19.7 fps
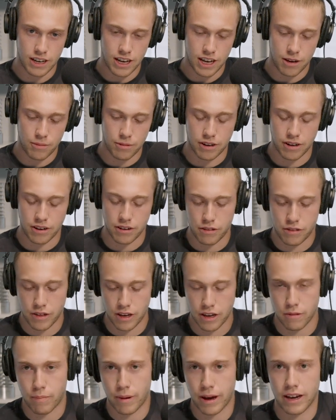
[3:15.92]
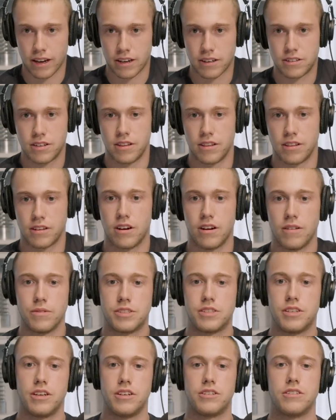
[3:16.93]
I mean, you think back to the
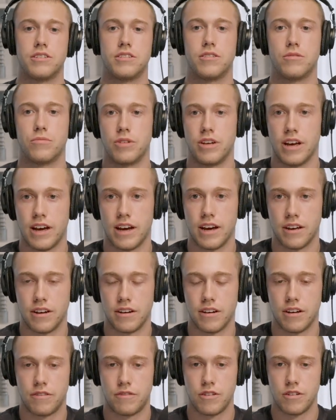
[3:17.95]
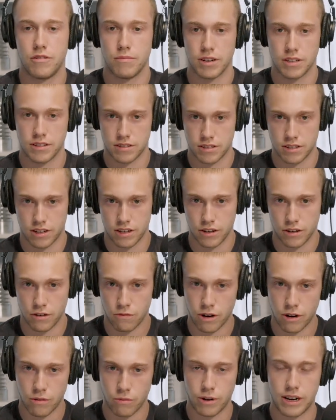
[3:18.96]
conversations that we had a few months ago
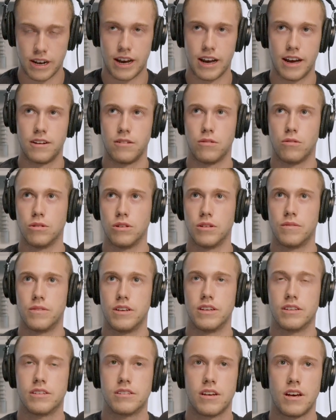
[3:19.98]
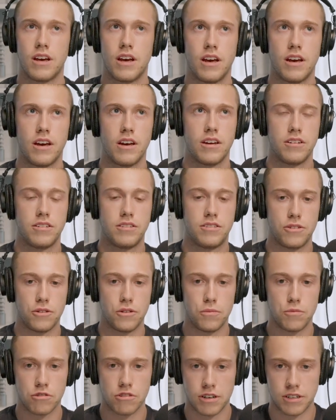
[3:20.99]
where we had all of this
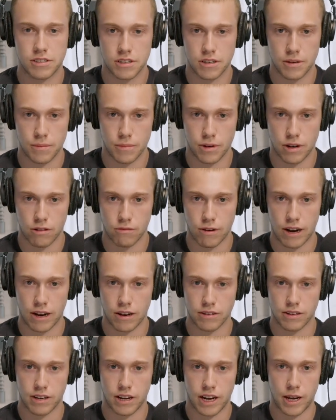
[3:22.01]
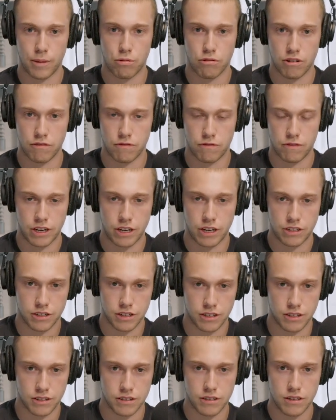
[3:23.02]
doomerism around
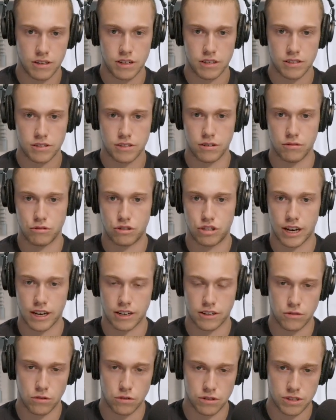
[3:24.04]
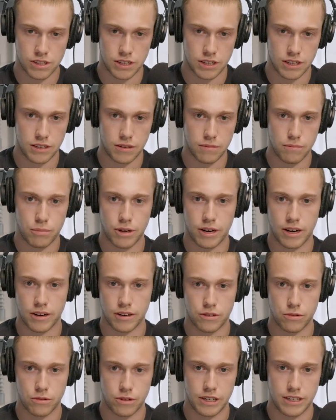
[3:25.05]
hyperinflation. So Jack Dorsey put out a
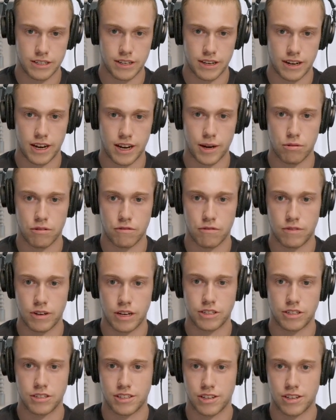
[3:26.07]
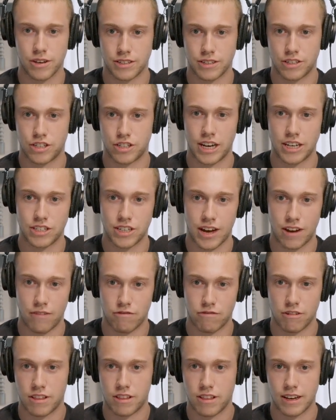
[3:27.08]
tweet. He said, hyperinflation is going to change
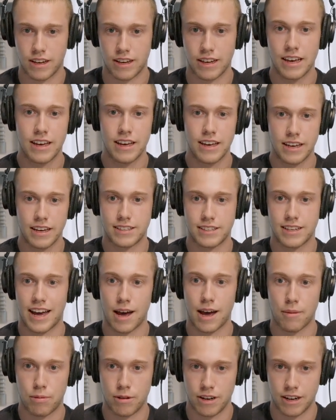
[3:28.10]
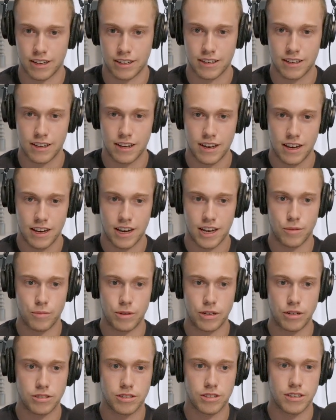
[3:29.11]
everything. It's happening. And then
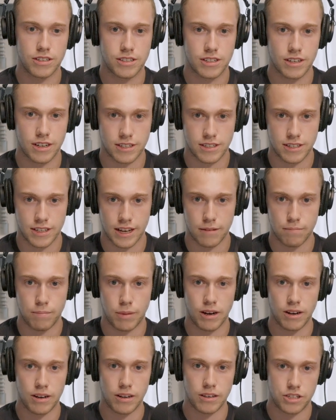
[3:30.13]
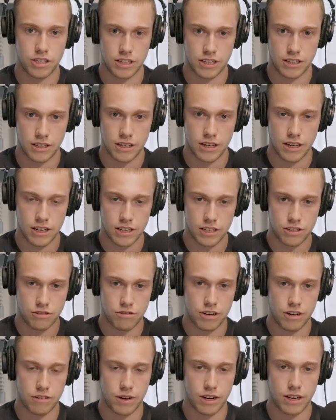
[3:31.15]
we also discussed that Balaji
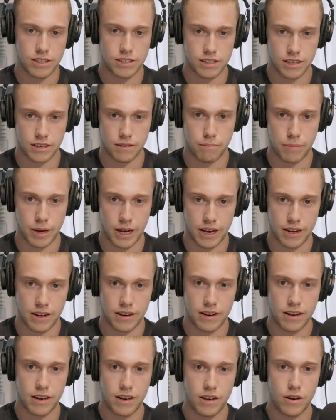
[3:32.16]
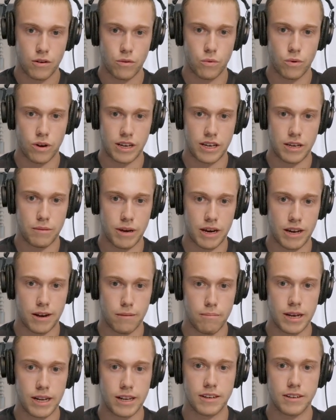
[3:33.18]
Srinivasan bet, where he bet $1
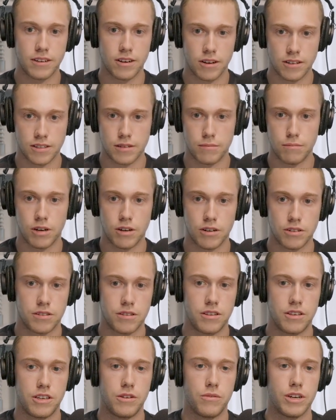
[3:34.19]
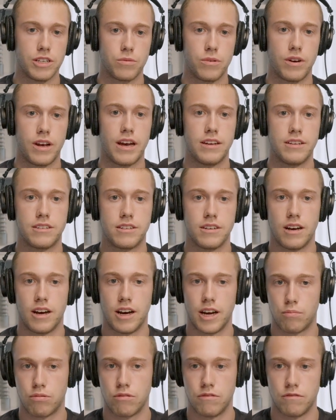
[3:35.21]
million in March that the US would enter
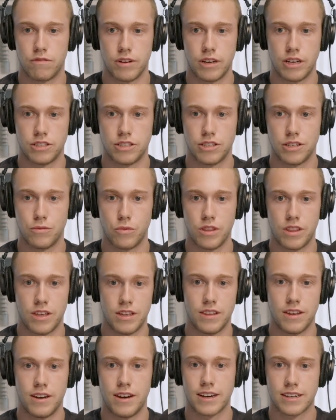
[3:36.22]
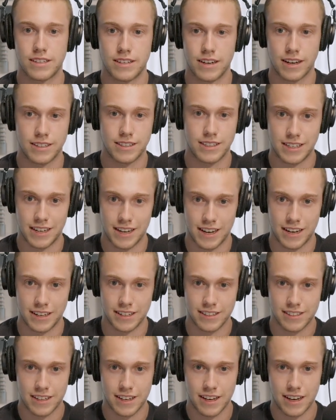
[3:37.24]
hyperinflation within the next 90
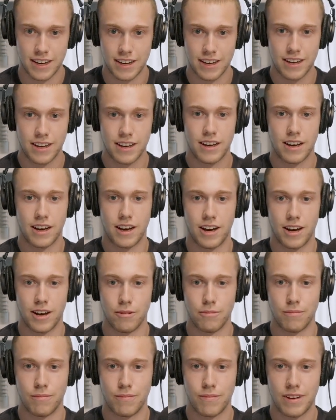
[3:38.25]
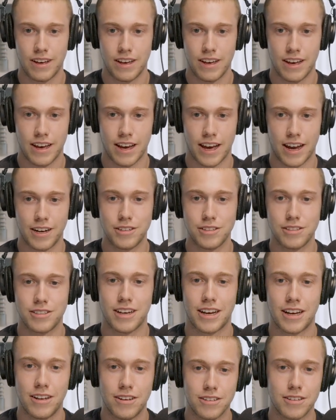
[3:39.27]
days. I
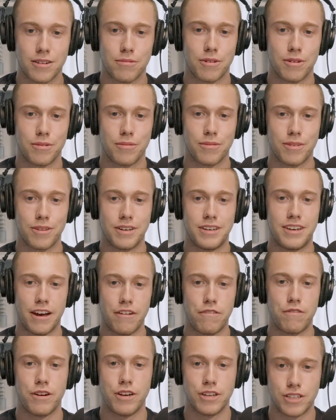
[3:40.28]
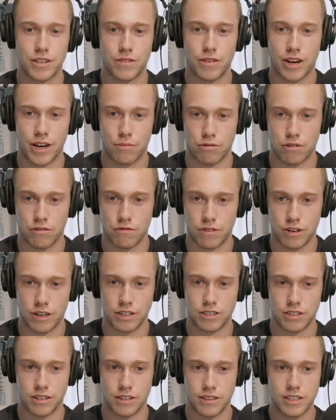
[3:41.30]
looked up the definition of
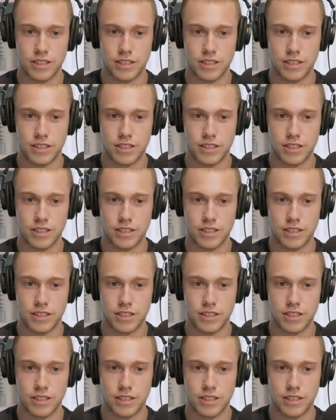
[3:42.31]
hyperinflation.